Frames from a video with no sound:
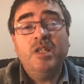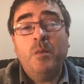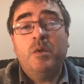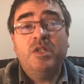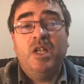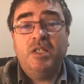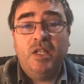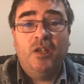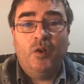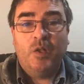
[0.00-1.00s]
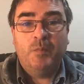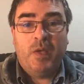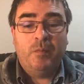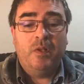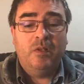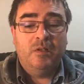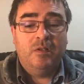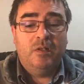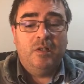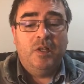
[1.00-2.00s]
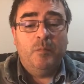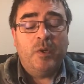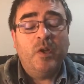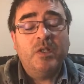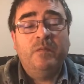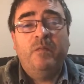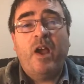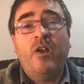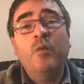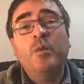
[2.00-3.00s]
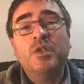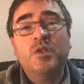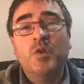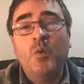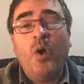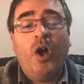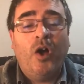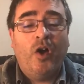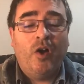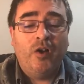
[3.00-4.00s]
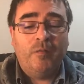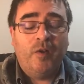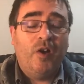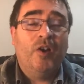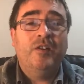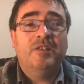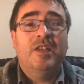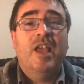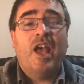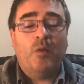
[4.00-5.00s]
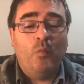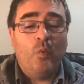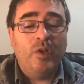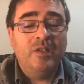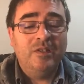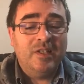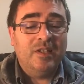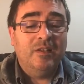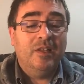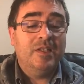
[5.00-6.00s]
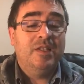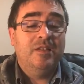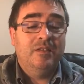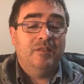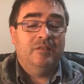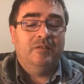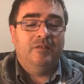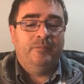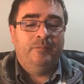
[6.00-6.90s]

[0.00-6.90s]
because they were chasing God's people, because Pharaoh was so hard of heart and wouldn't listen.